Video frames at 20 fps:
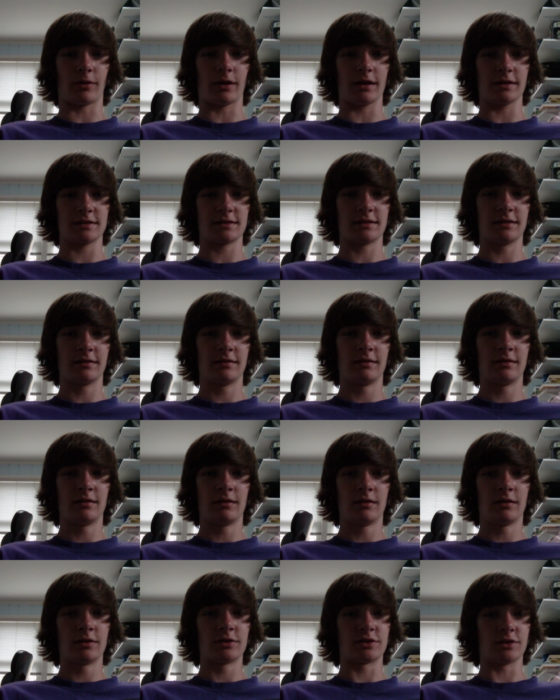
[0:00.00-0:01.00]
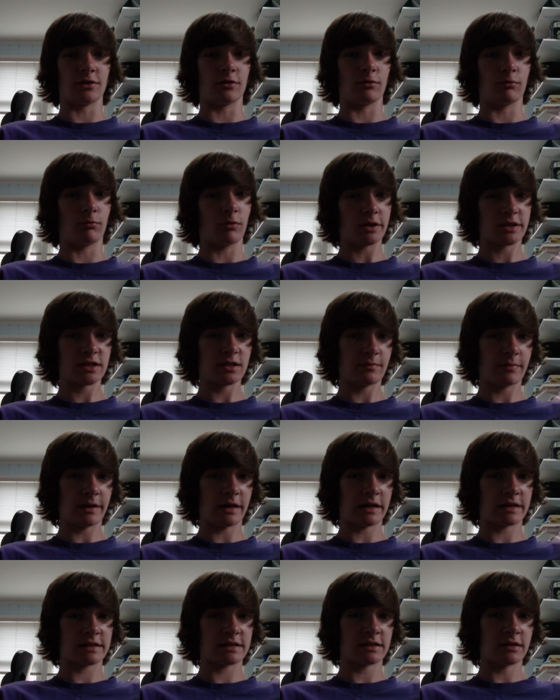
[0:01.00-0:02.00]
rest. So, what's the
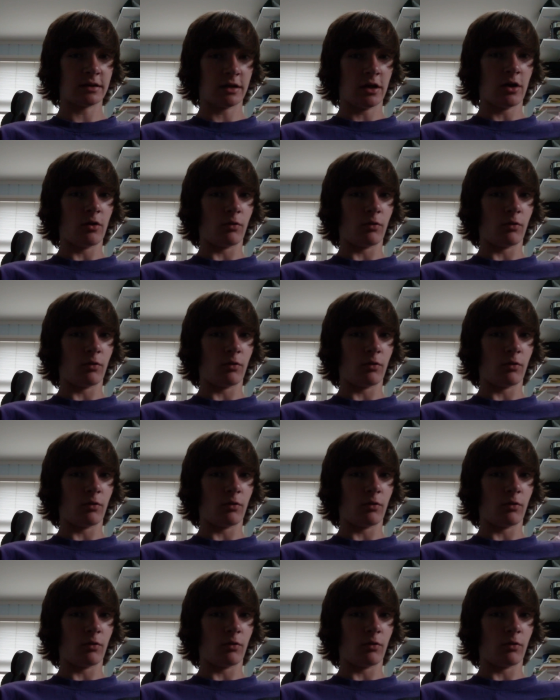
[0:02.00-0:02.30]
best,